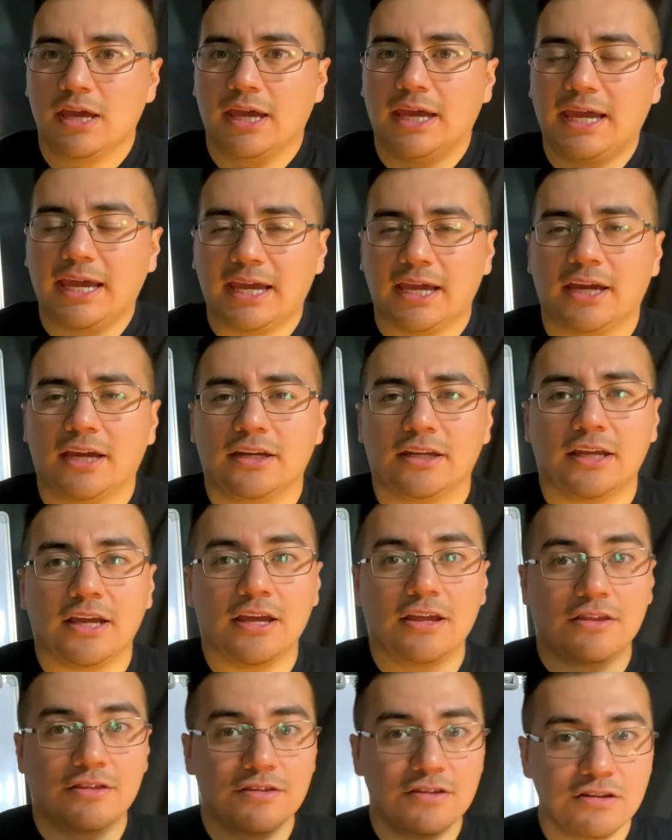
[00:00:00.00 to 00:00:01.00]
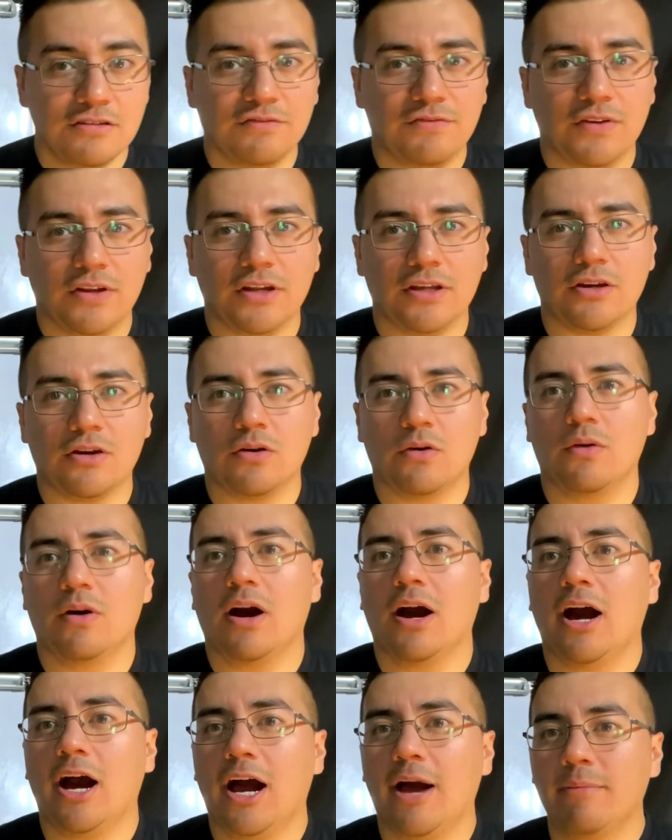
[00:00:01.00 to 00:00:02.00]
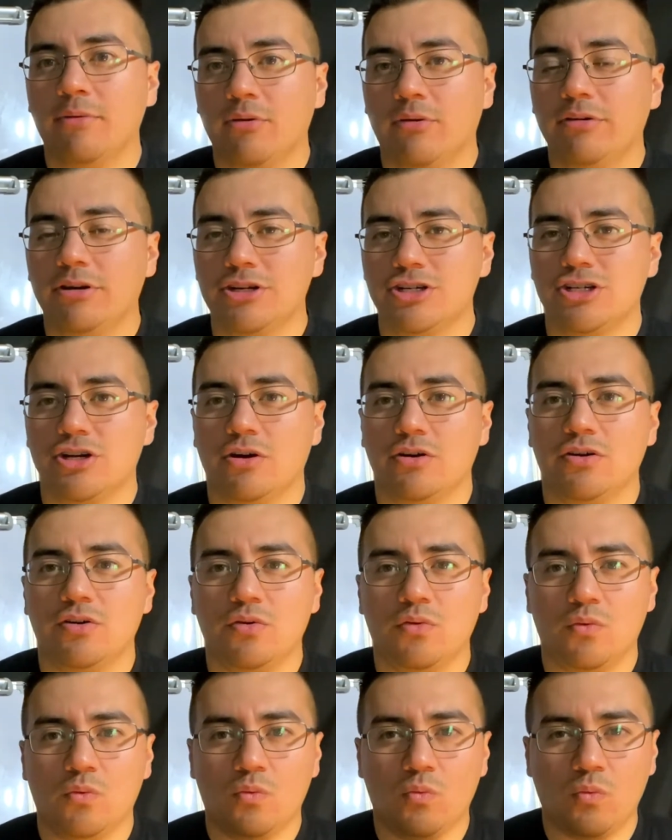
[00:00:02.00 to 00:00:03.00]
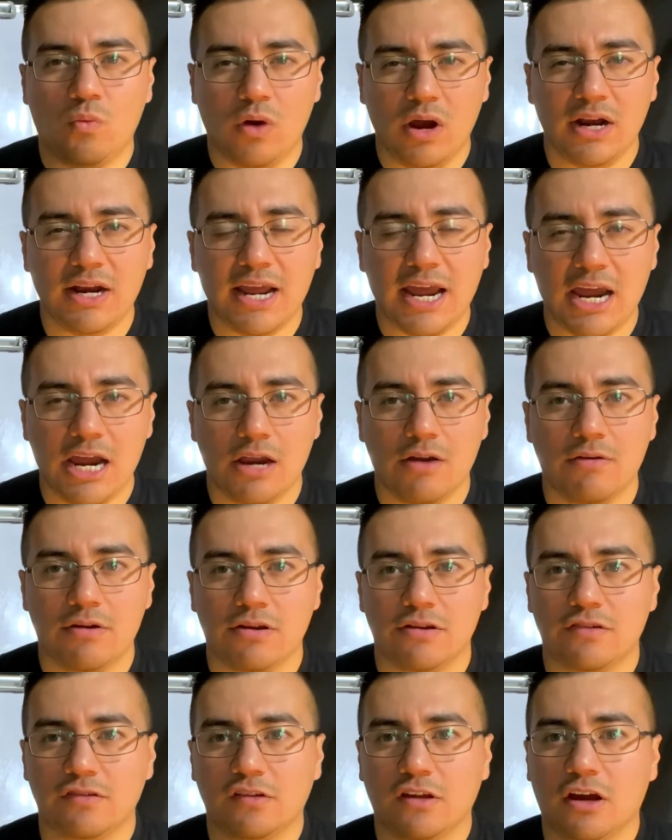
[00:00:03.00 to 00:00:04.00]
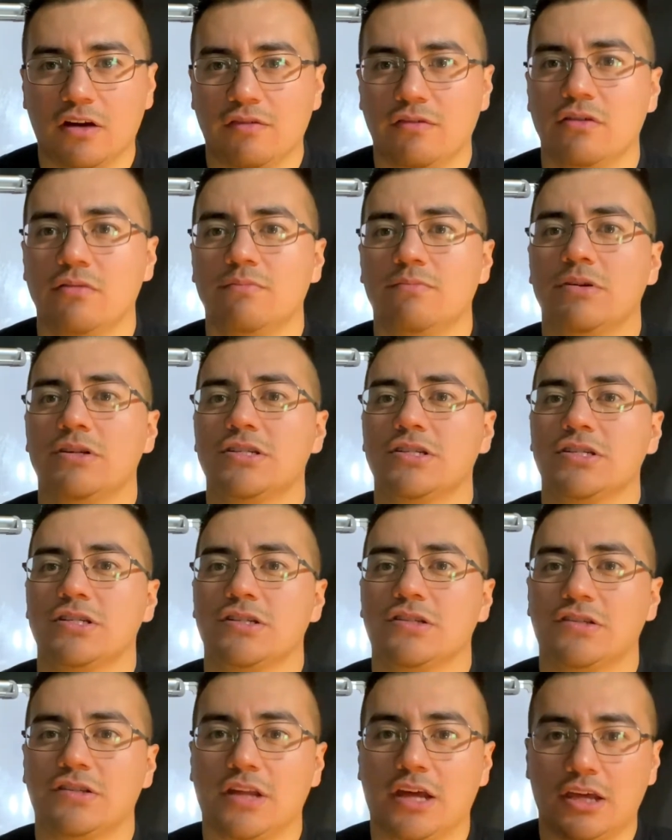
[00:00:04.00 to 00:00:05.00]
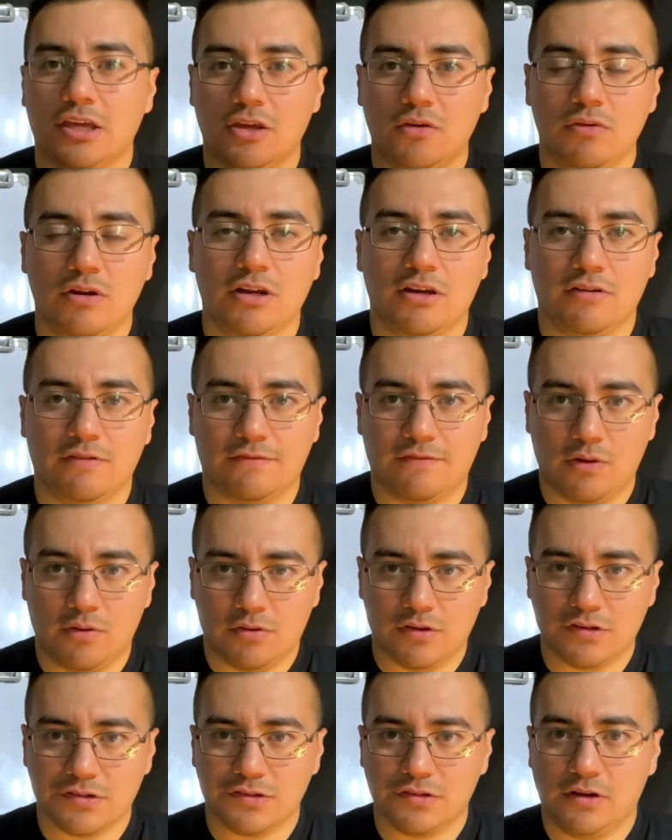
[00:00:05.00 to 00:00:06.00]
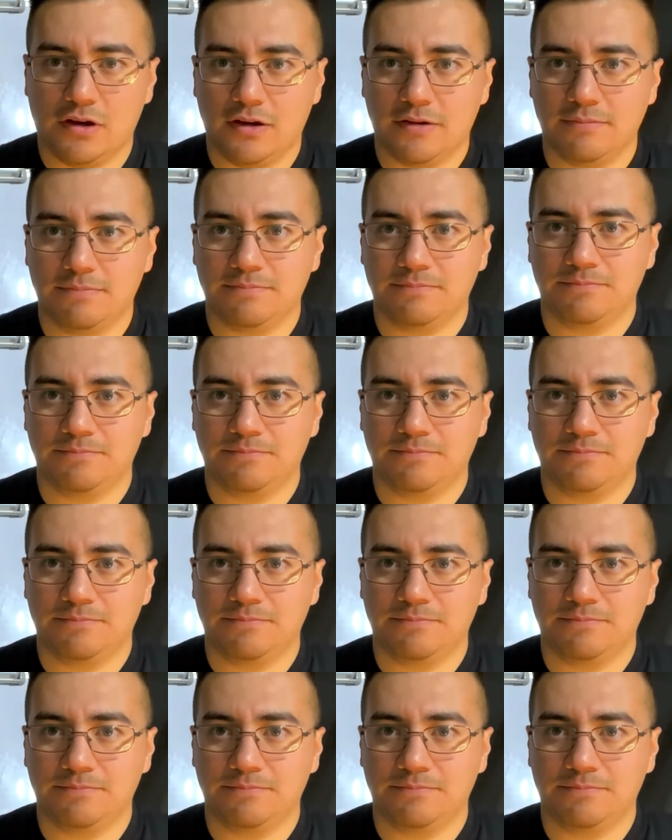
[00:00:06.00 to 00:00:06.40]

And in this video, I'm going to show you what areas of your business that you need to focus on.